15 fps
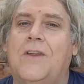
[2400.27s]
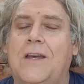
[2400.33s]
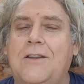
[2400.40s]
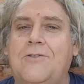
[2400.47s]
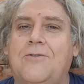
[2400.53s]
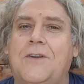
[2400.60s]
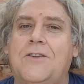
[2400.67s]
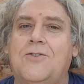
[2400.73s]
the
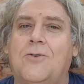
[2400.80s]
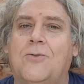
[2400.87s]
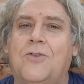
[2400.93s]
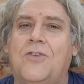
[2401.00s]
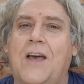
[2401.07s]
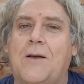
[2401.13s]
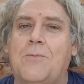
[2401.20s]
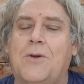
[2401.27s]
individual
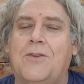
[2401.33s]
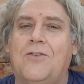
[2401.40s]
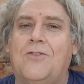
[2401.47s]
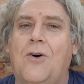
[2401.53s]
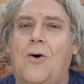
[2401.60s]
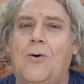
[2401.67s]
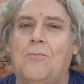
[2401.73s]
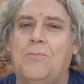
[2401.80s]
segments
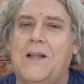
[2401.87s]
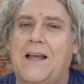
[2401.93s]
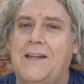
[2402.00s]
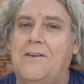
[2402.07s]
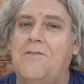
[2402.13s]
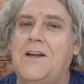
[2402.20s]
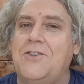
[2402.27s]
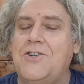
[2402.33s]
on
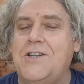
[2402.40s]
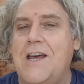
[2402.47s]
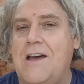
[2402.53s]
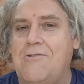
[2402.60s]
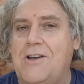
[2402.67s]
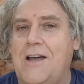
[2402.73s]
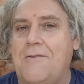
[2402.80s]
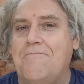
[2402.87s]
Planet
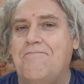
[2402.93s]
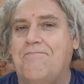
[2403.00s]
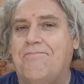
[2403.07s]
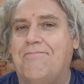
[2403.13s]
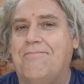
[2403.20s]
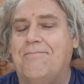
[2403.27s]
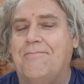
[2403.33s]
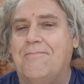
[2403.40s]
Vegetaria.
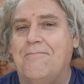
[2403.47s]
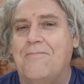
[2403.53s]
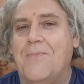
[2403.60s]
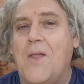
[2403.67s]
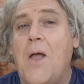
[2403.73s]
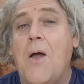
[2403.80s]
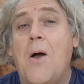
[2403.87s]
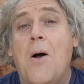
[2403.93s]

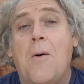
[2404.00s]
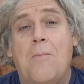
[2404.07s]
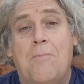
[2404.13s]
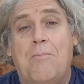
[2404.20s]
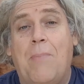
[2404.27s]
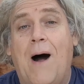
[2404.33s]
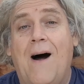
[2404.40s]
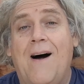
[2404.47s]

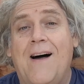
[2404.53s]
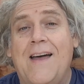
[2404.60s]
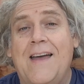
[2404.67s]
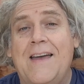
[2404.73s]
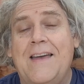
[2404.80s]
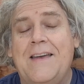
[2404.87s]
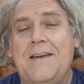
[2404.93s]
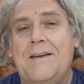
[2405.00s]

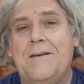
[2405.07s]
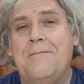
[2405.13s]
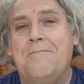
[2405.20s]
Bye.